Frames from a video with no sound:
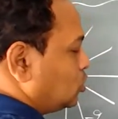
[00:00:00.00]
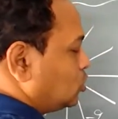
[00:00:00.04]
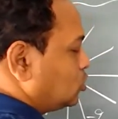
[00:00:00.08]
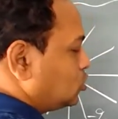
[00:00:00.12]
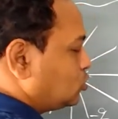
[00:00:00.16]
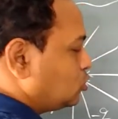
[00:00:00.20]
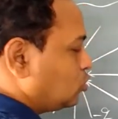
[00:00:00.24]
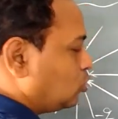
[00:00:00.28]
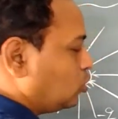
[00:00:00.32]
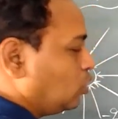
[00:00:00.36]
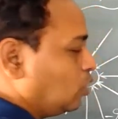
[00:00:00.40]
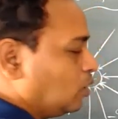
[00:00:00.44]

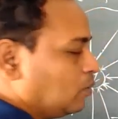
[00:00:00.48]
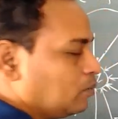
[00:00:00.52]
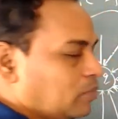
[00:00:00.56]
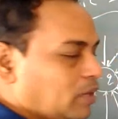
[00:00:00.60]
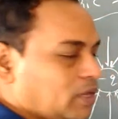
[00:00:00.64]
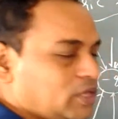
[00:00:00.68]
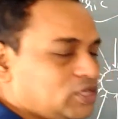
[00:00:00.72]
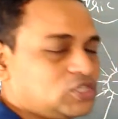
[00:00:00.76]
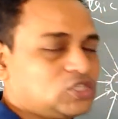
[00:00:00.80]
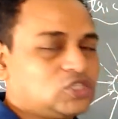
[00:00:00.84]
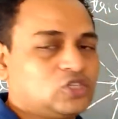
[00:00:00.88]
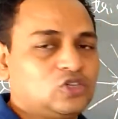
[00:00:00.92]
So
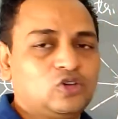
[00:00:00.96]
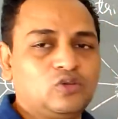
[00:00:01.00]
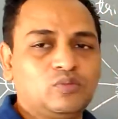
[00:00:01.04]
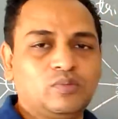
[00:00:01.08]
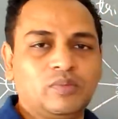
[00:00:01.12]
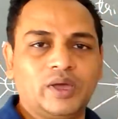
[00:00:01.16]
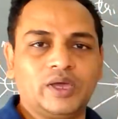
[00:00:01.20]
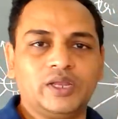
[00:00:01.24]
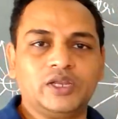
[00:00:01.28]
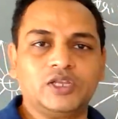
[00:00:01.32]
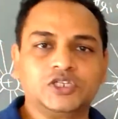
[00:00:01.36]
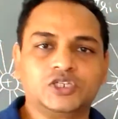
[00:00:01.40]
plus Q
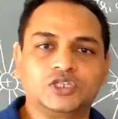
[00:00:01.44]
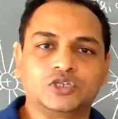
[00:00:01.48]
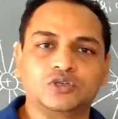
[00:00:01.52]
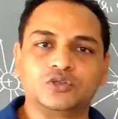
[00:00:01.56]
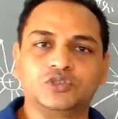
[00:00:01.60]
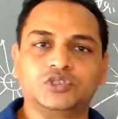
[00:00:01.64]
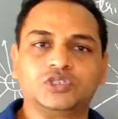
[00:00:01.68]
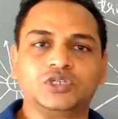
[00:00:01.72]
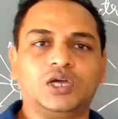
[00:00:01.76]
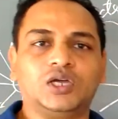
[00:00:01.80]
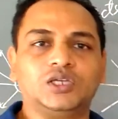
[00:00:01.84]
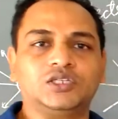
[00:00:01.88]
minus
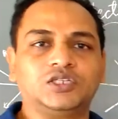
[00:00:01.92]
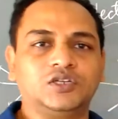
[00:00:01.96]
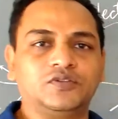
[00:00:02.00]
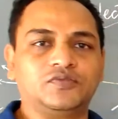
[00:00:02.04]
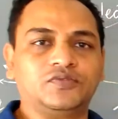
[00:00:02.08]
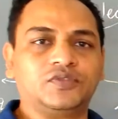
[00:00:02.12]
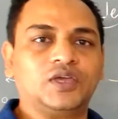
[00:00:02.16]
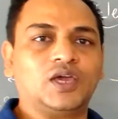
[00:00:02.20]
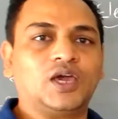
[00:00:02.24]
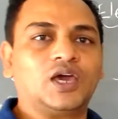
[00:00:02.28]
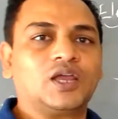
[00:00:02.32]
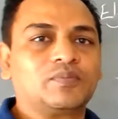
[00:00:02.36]
Q charge,
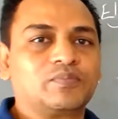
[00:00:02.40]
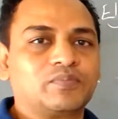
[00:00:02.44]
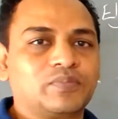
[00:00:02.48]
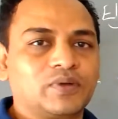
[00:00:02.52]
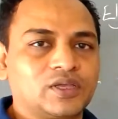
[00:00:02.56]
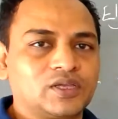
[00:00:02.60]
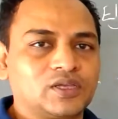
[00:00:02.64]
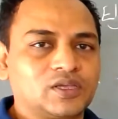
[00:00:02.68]
if they are